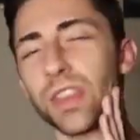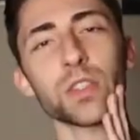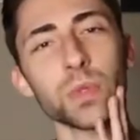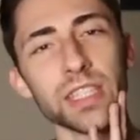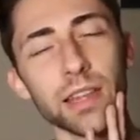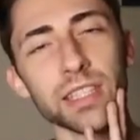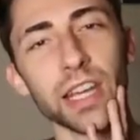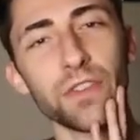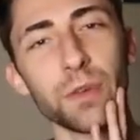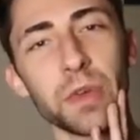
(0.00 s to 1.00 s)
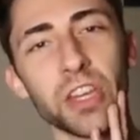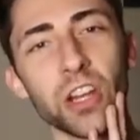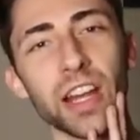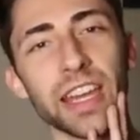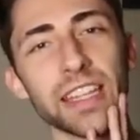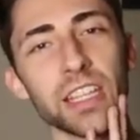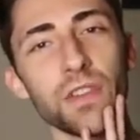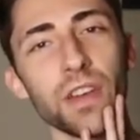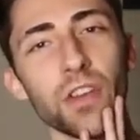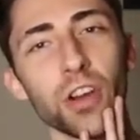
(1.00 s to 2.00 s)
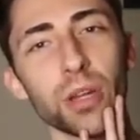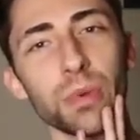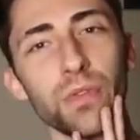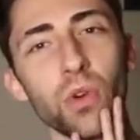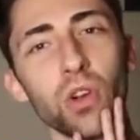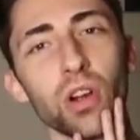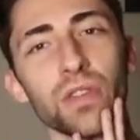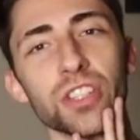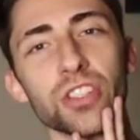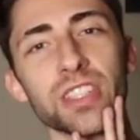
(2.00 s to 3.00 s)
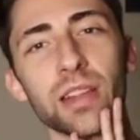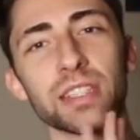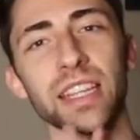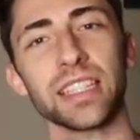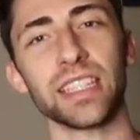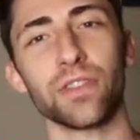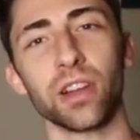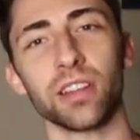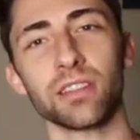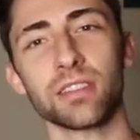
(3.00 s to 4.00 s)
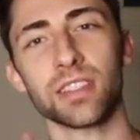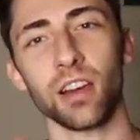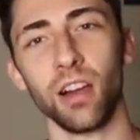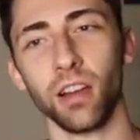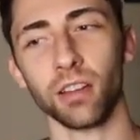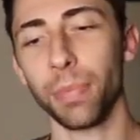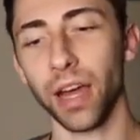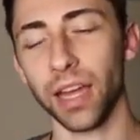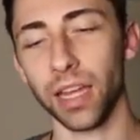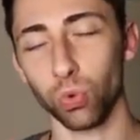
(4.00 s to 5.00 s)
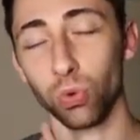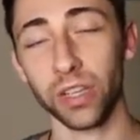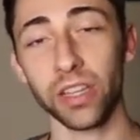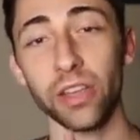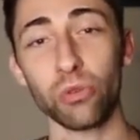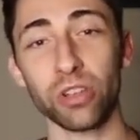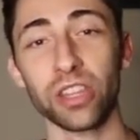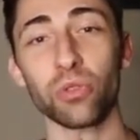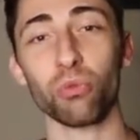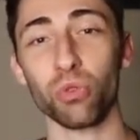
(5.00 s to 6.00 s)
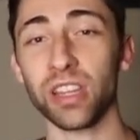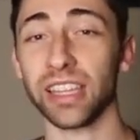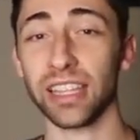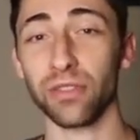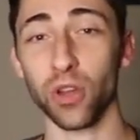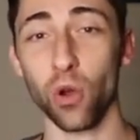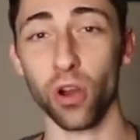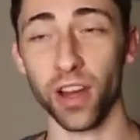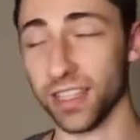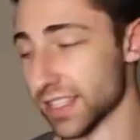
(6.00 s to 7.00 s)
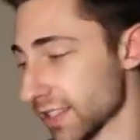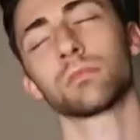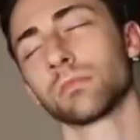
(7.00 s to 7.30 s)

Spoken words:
This one sounds kind of familiar. I can't tell if I've heard it before or if it just sounds like a different song. But really, really, really love the chorus.